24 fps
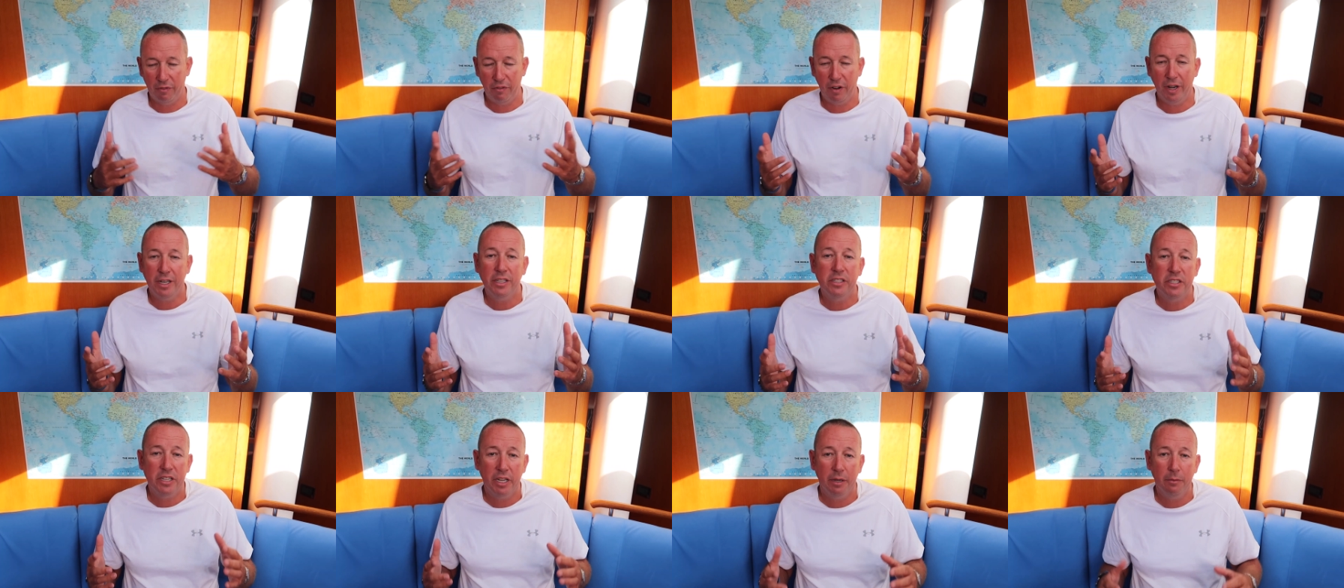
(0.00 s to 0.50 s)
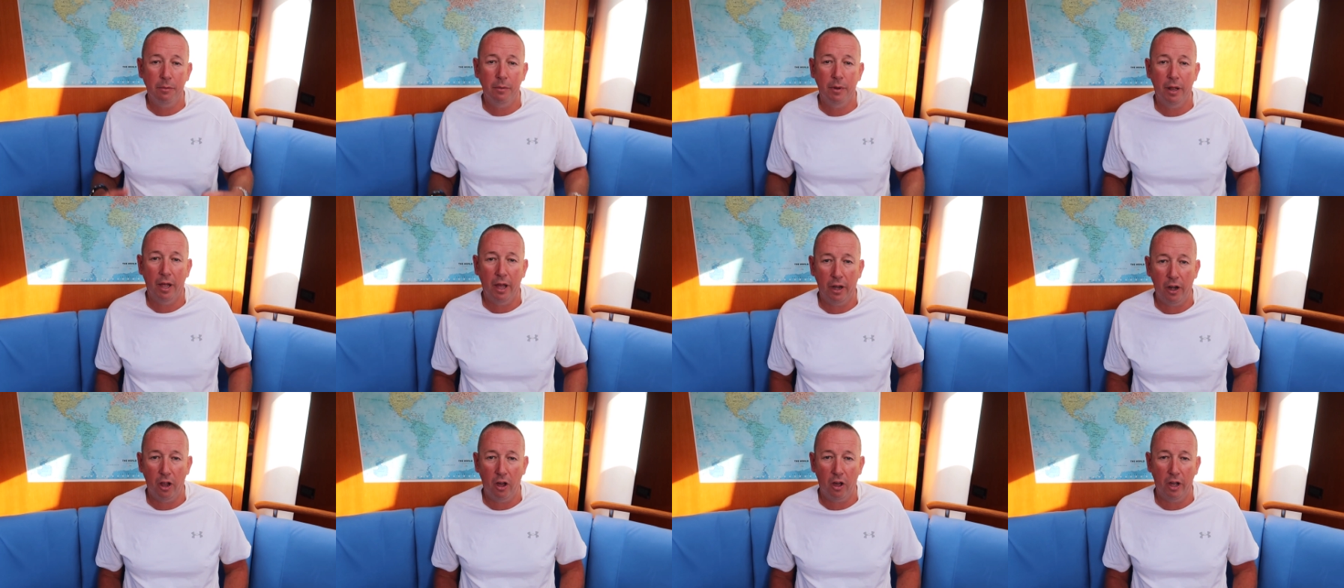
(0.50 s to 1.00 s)
friend
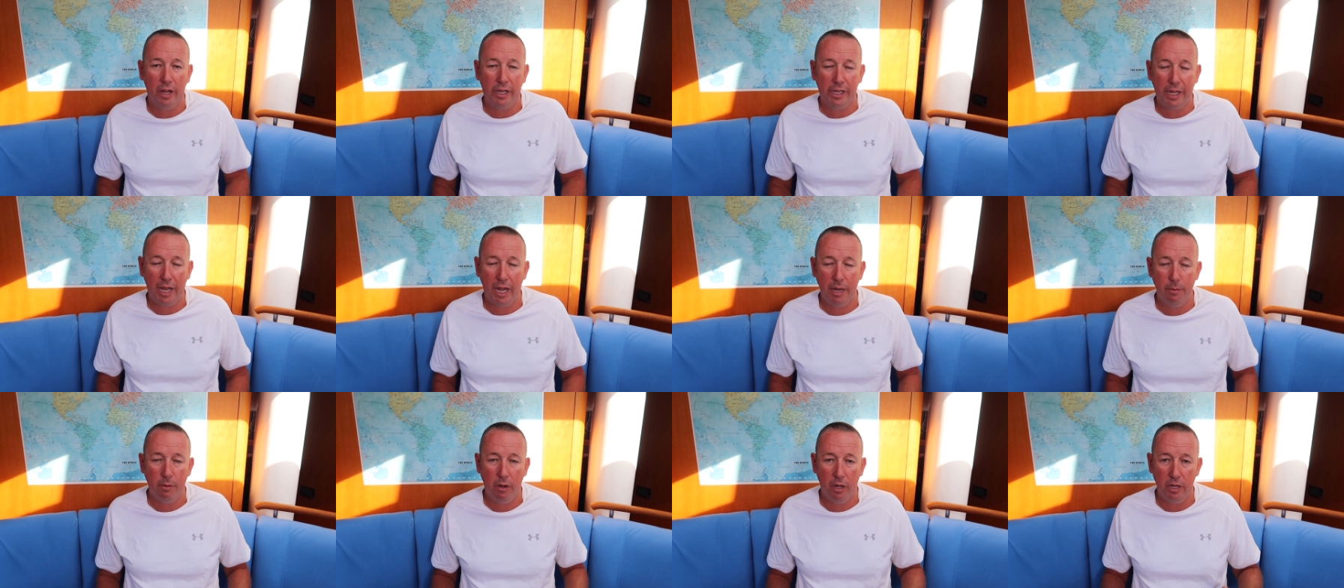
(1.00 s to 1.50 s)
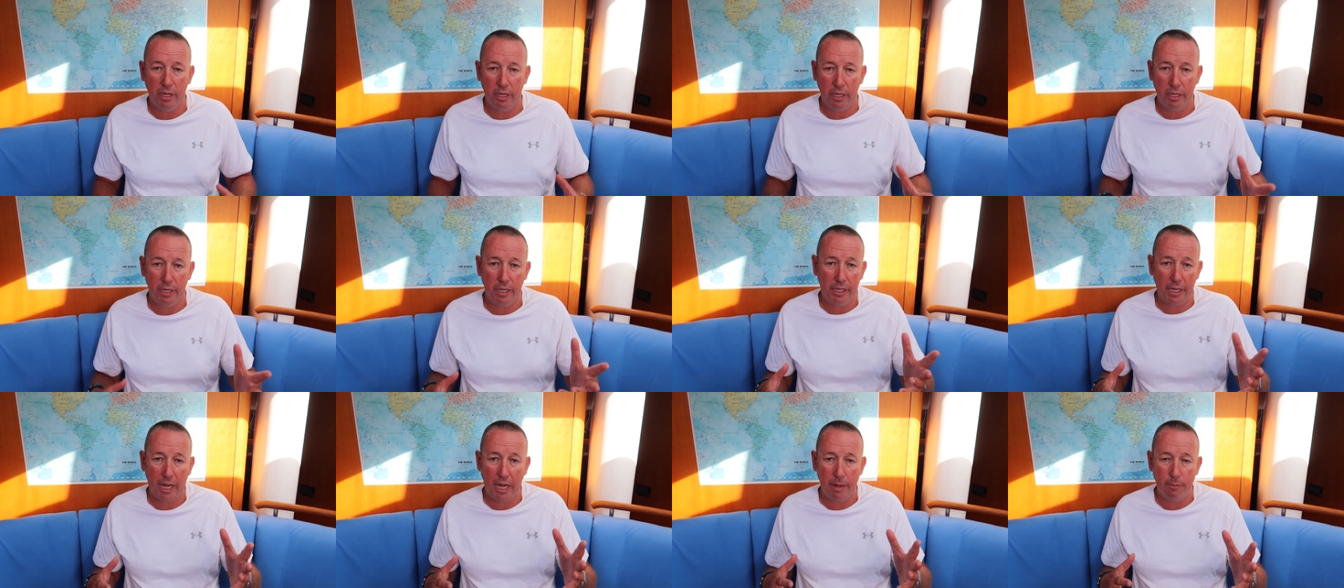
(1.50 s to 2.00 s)
Tim and I
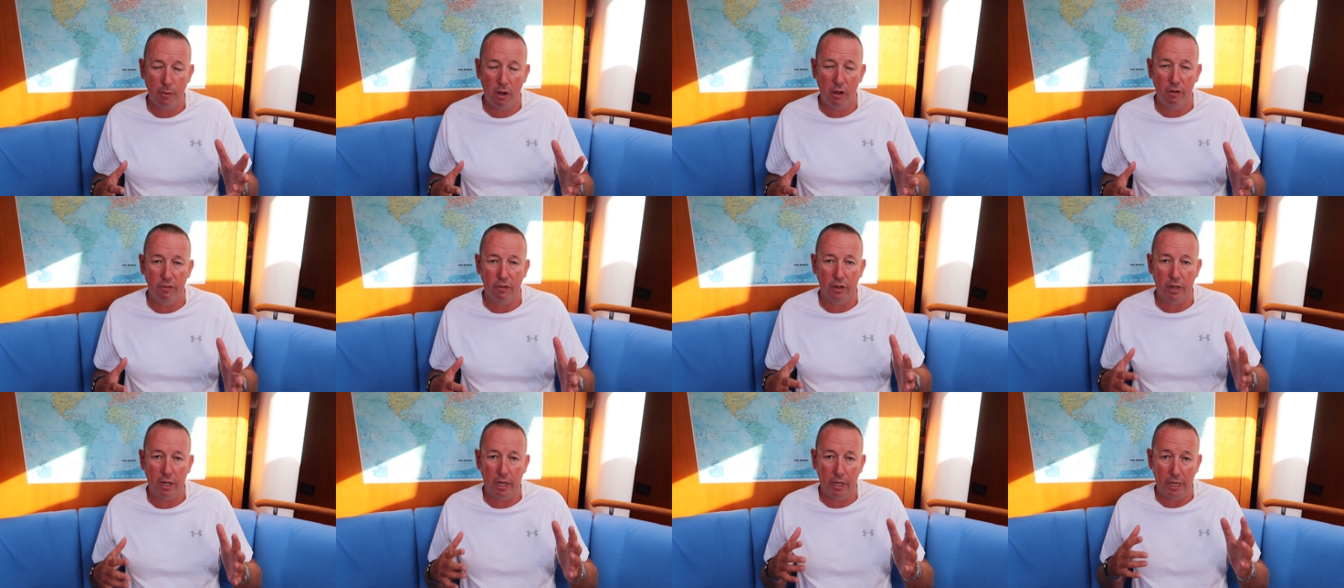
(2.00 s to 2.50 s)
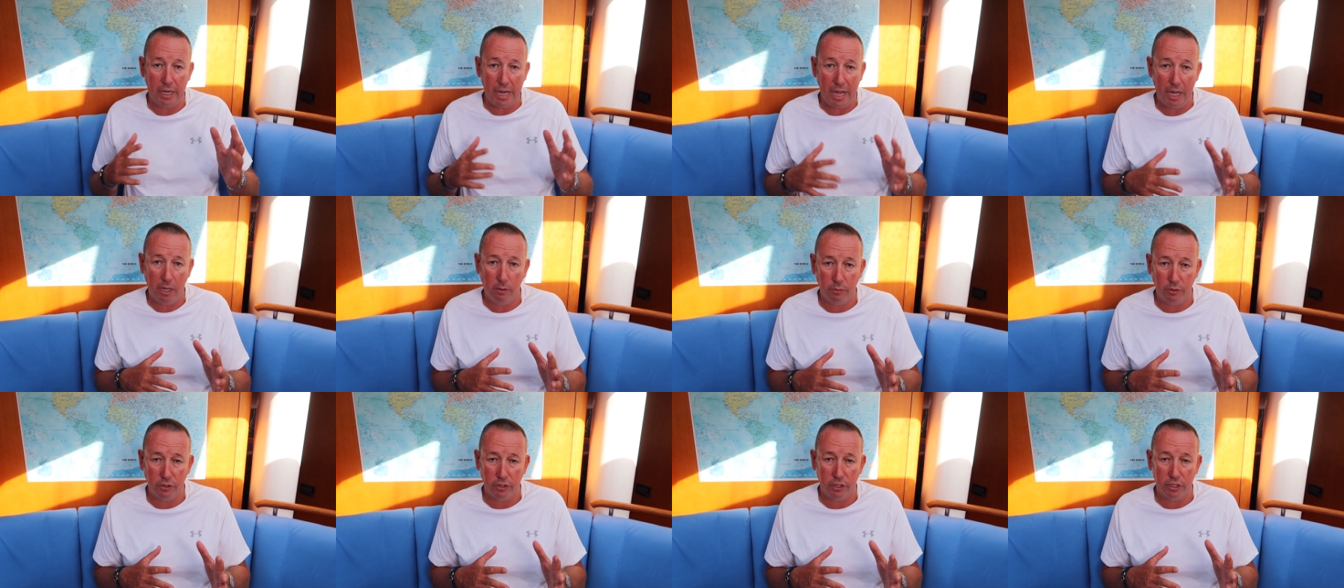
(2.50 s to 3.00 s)
came over and he
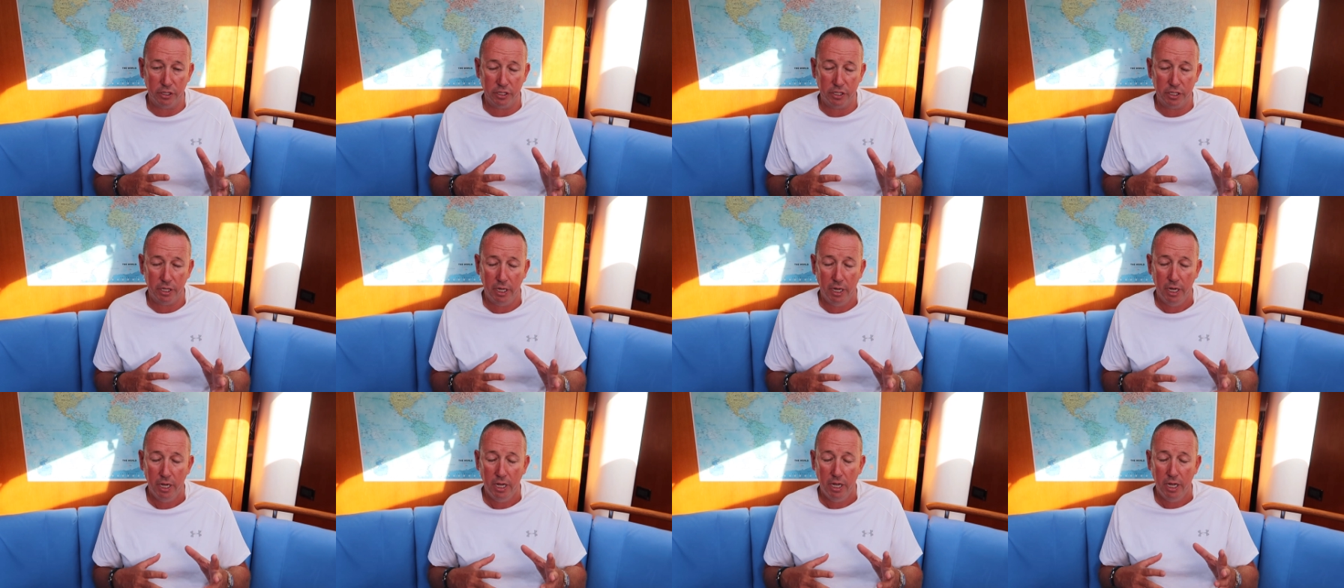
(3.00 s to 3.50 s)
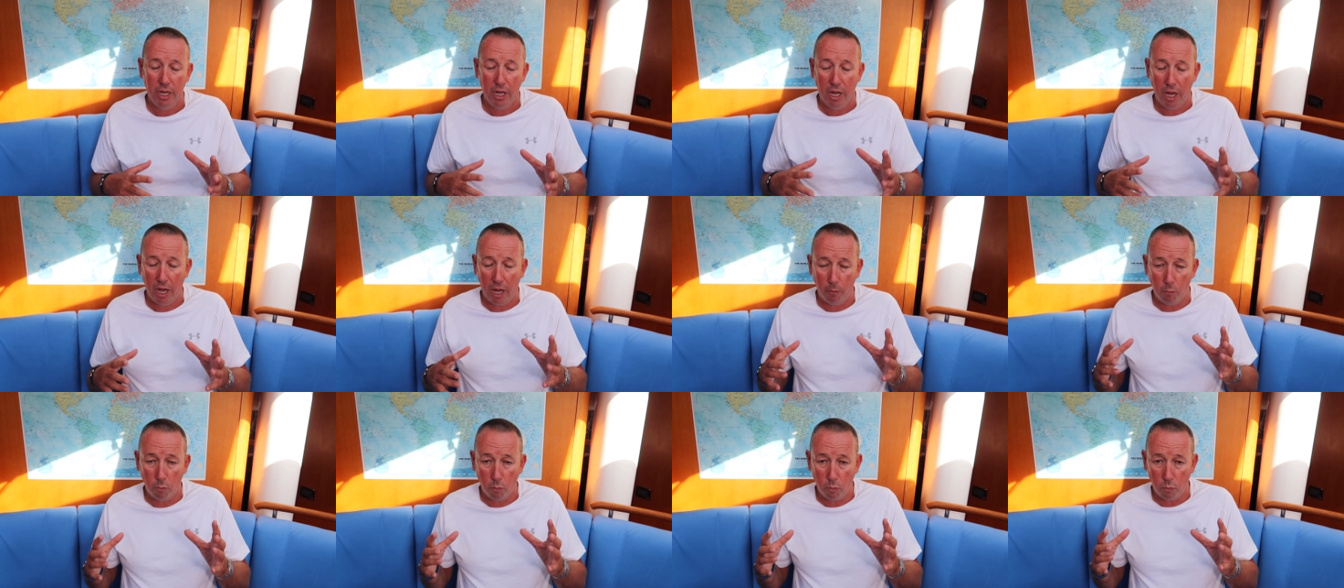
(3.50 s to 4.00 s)
helped us,
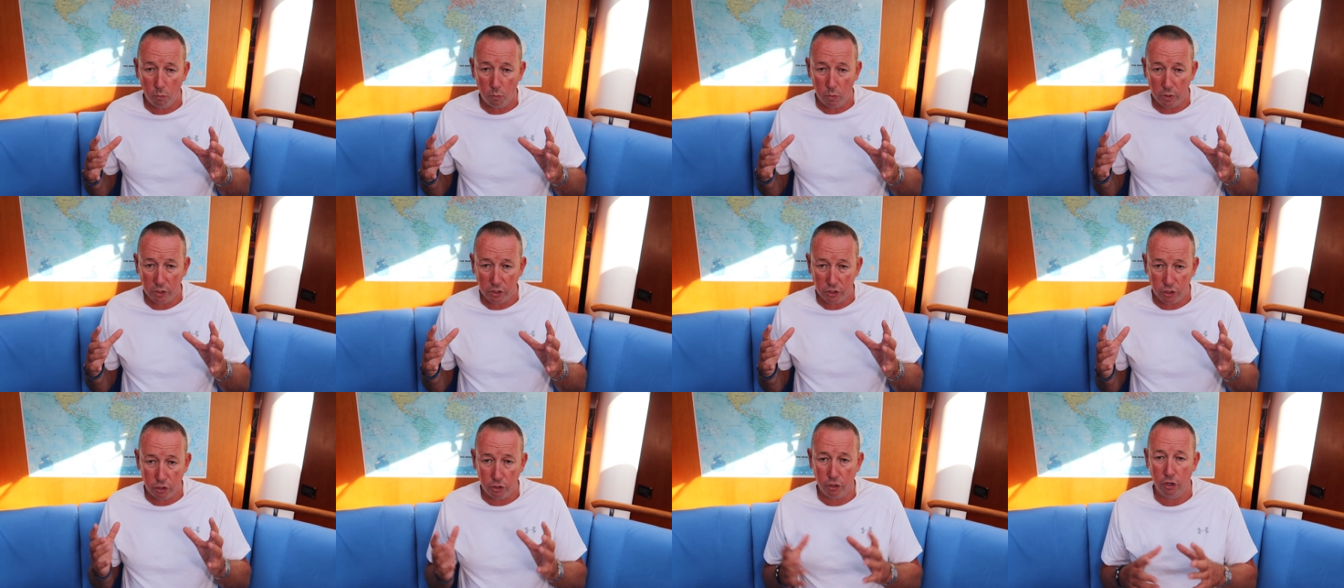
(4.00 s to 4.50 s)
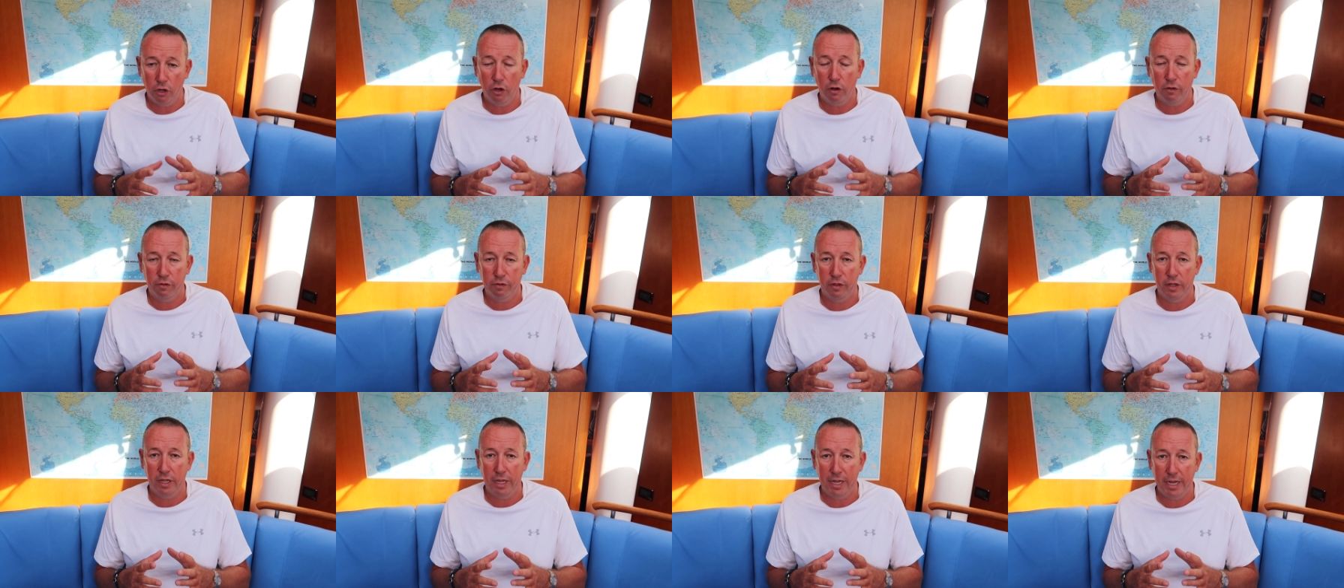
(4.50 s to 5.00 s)
and we took
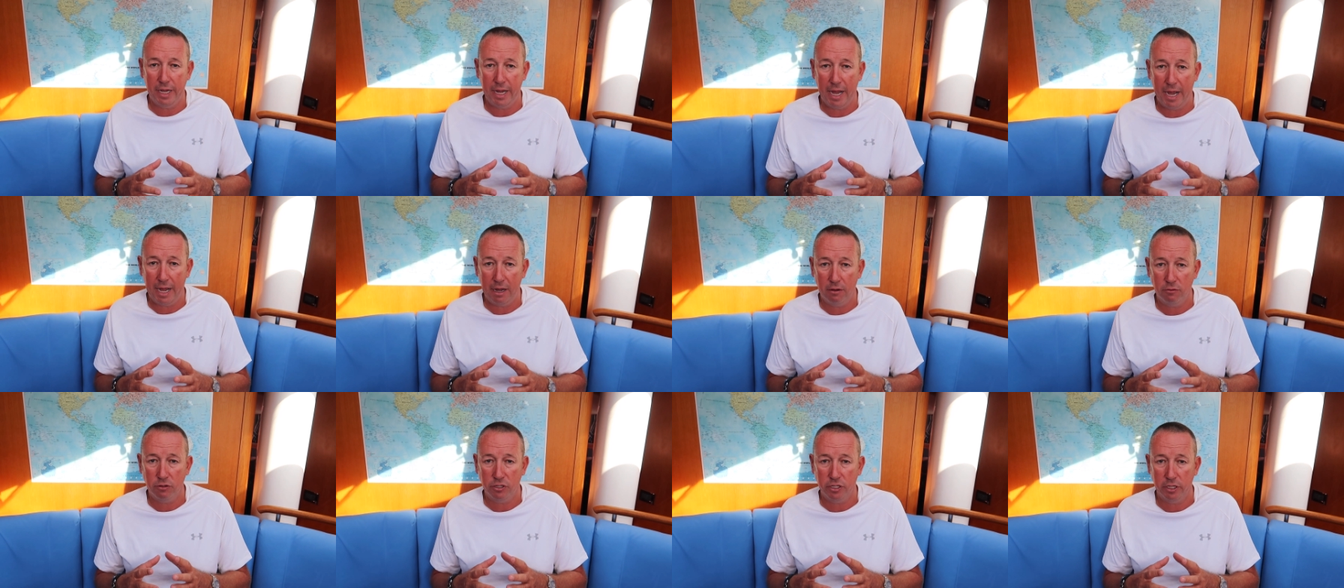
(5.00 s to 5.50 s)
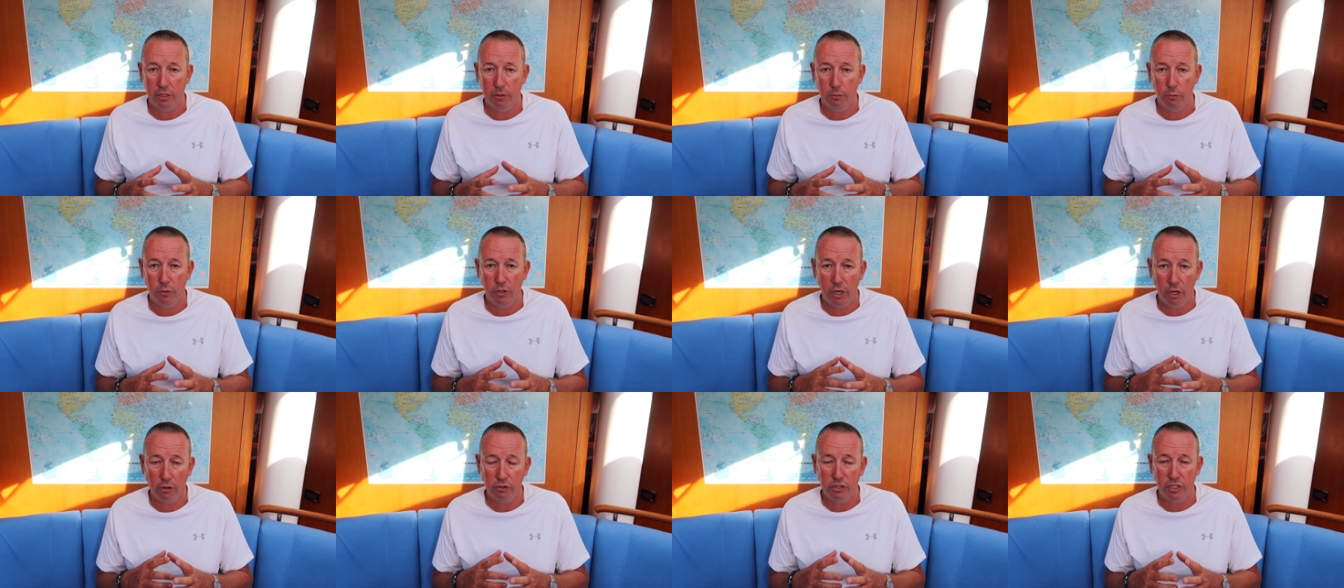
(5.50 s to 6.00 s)
off the housing.
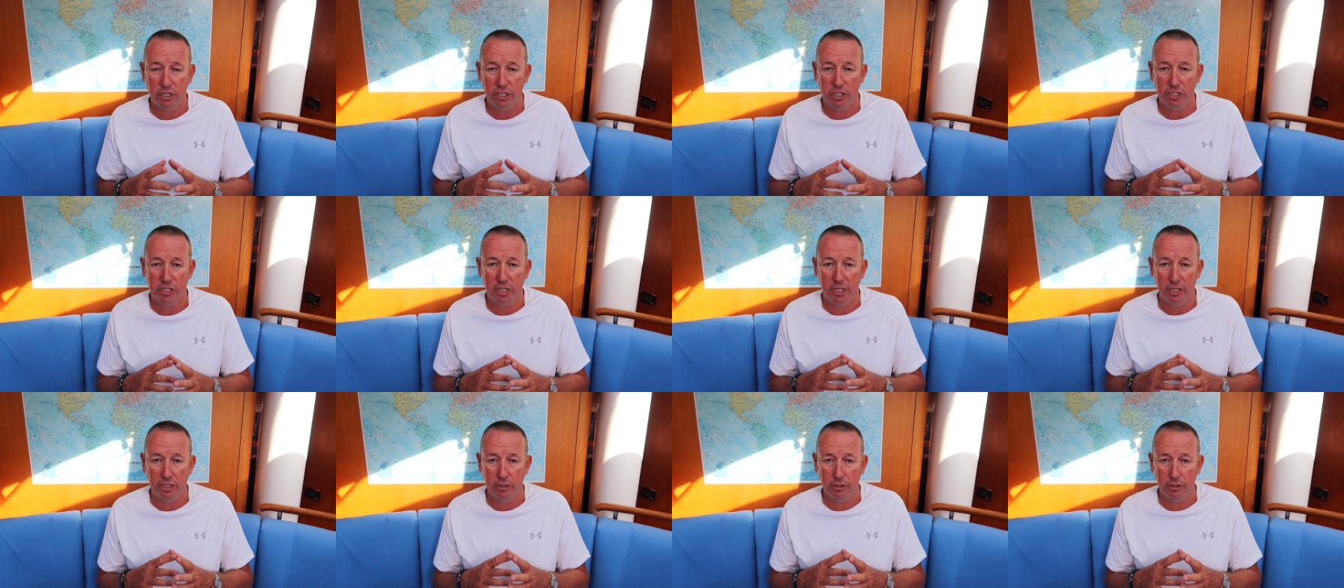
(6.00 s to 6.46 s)
We noticed that